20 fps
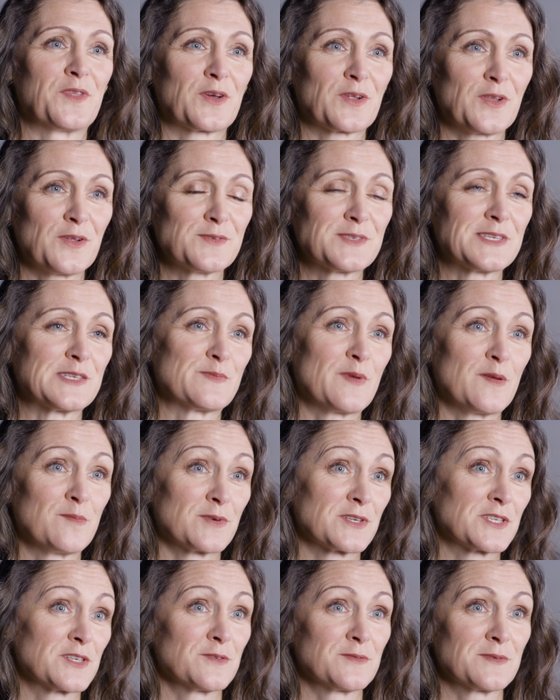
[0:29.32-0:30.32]
the closest
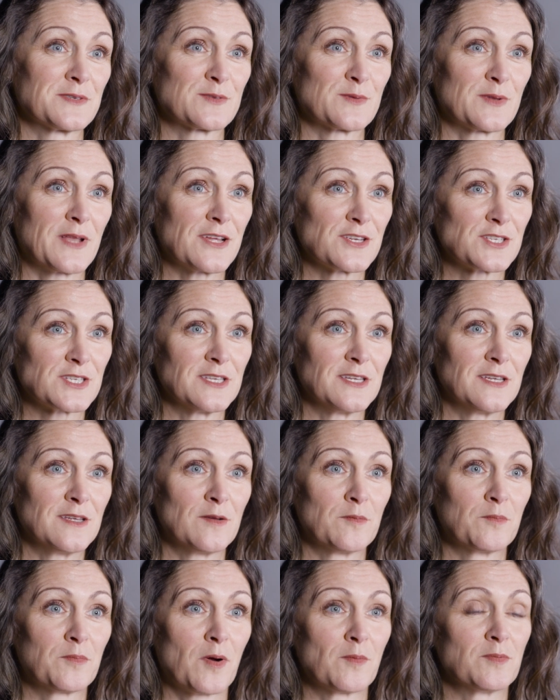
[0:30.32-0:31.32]
people to us will
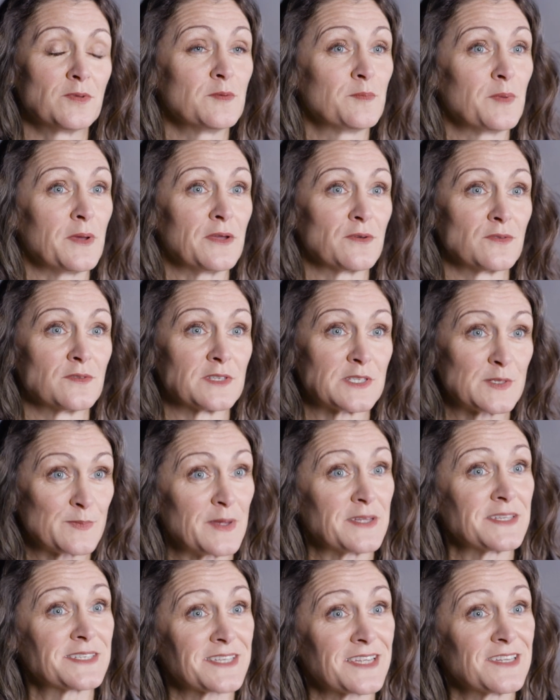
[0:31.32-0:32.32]
actually probably be on the
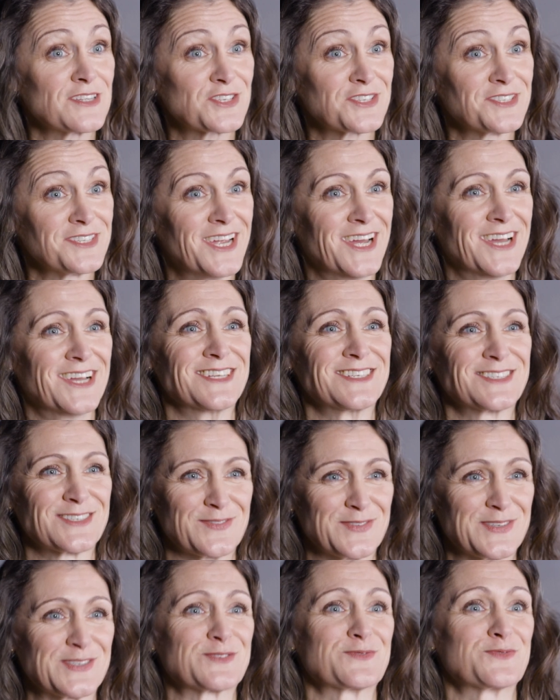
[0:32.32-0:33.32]
space station,
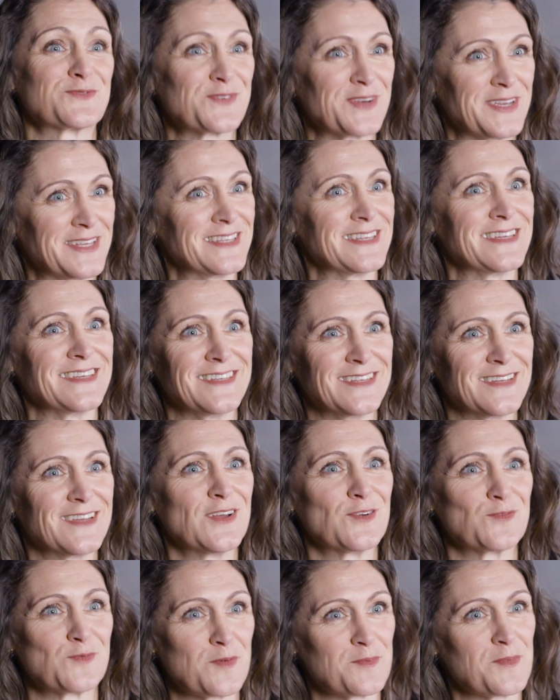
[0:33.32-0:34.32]
so it's really
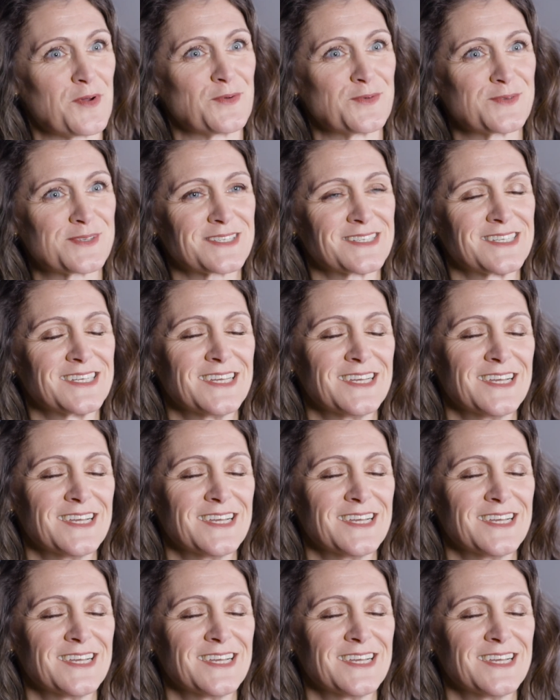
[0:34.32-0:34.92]
remote.